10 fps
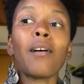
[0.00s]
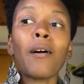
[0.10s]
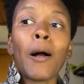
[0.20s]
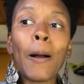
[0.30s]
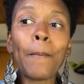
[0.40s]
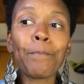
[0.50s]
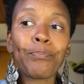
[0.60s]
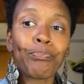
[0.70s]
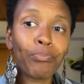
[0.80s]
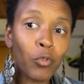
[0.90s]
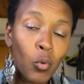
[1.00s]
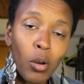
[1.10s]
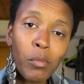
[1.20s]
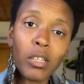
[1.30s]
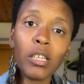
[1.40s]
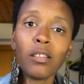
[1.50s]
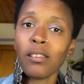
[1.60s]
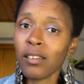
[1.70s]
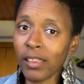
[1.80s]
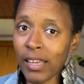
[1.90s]
Normally,
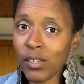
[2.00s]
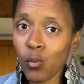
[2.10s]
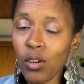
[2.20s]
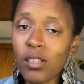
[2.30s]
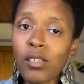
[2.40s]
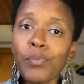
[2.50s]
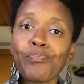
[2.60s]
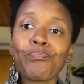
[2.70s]
the glass ones,